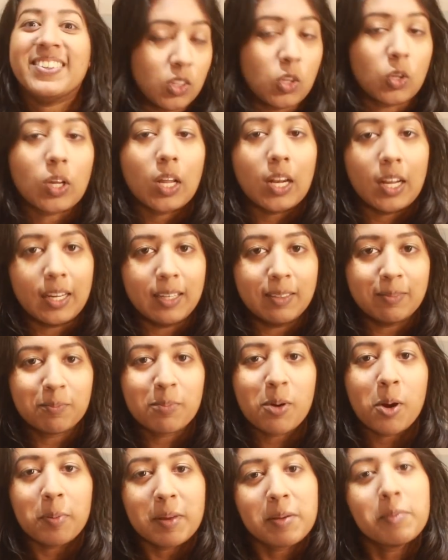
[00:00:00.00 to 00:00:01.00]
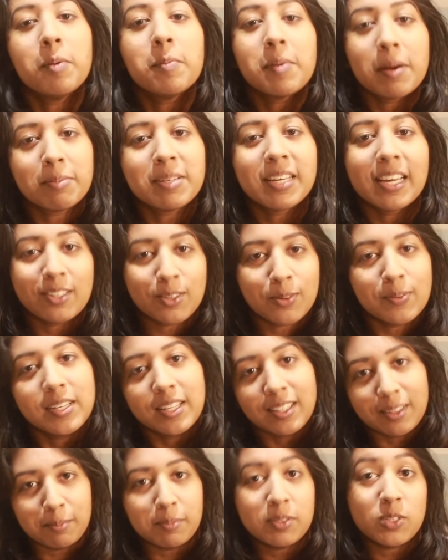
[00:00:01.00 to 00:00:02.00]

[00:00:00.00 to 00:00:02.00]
Not gonna lie, probably won't be able to get to reading them